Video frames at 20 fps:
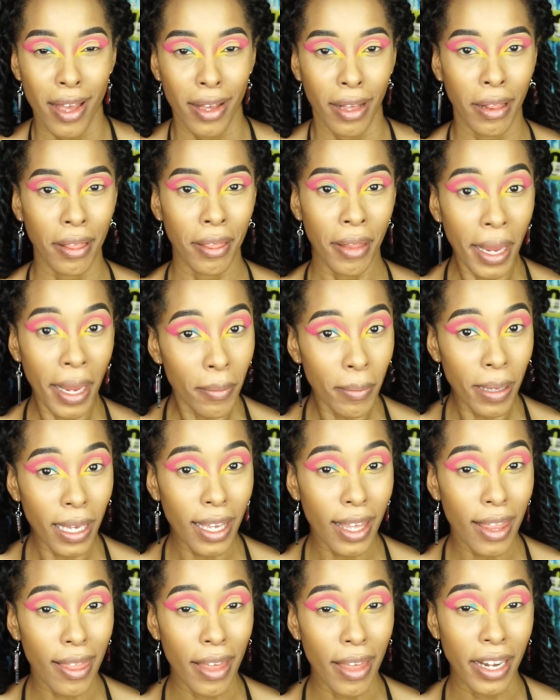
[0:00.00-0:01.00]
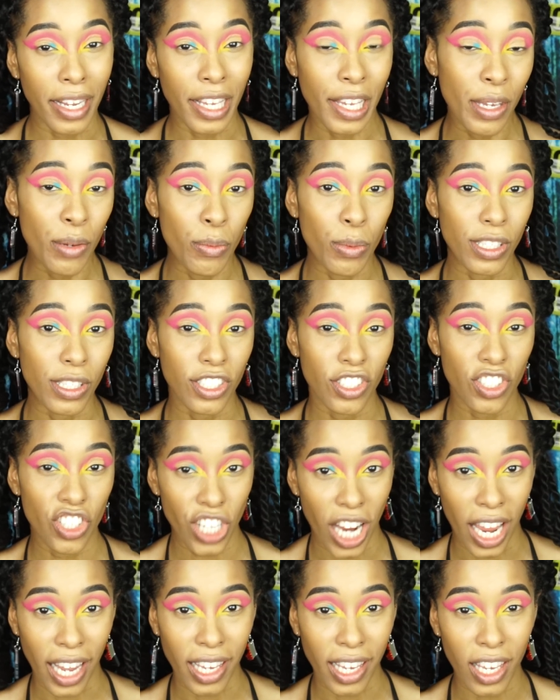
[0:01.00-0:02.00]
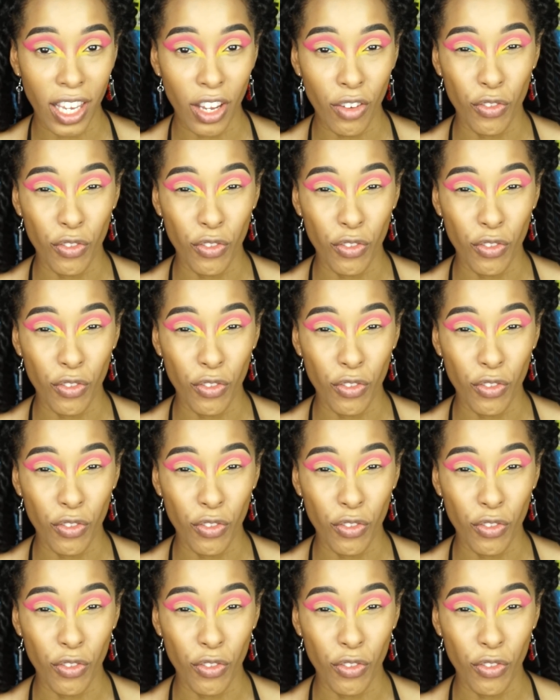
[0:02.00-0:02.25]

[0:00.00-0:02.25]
claiming that he was checking